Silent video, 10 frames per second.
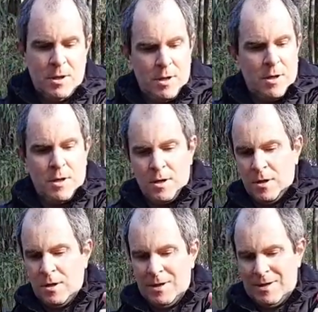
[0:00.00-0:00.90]

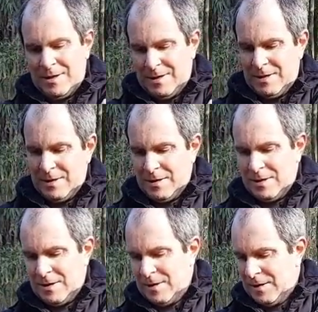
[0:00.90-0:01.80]

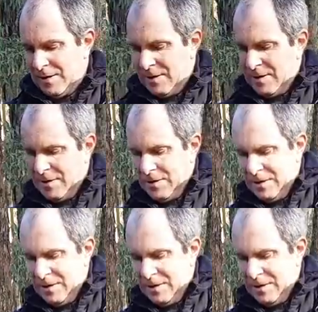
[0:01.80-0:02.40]
(silence)